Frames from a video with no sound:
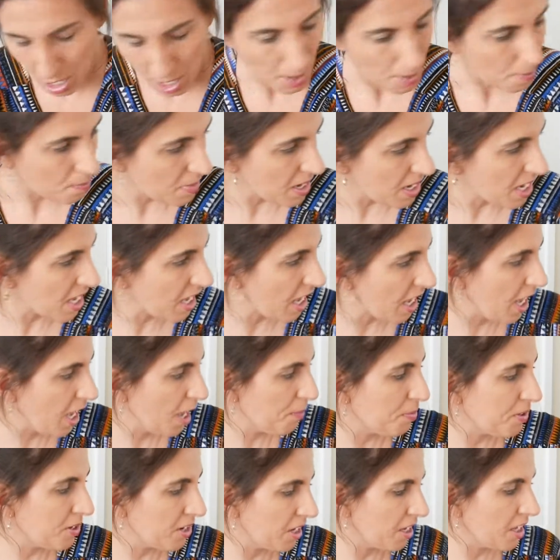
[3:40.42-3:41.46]
Mini
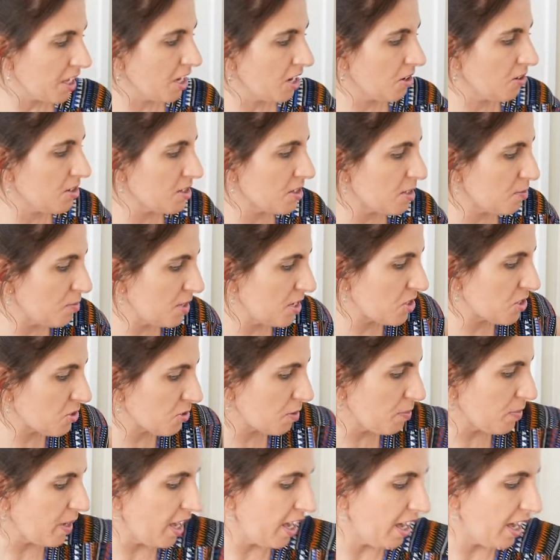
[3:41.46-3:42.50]
Harper. Now here is the
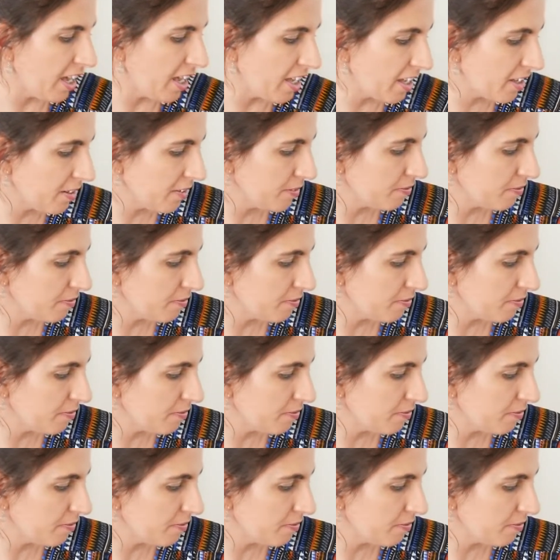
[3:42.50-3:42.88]
mystery bag.